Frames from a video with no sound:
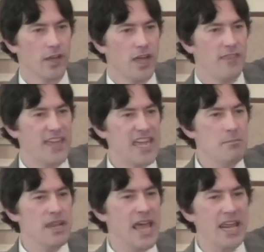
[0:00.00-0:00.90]
and the
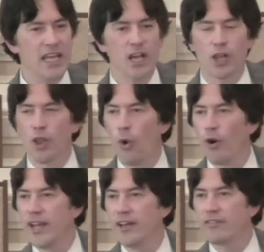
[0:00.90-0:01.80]
emanating
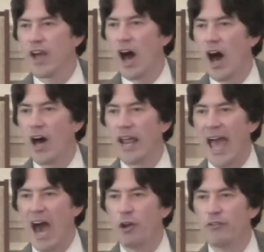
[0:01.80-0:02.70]
glory of God
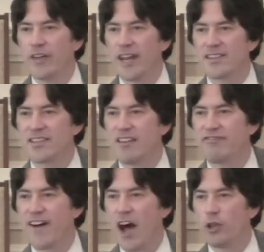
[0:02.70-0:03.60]
out of it as they
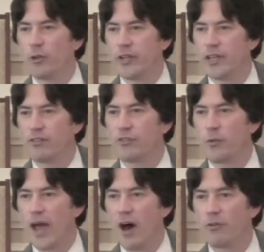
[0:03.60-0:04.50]
followed it
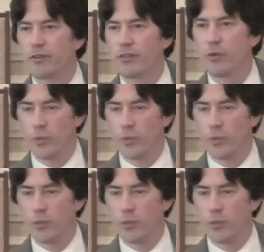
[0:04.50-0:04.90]
throughout the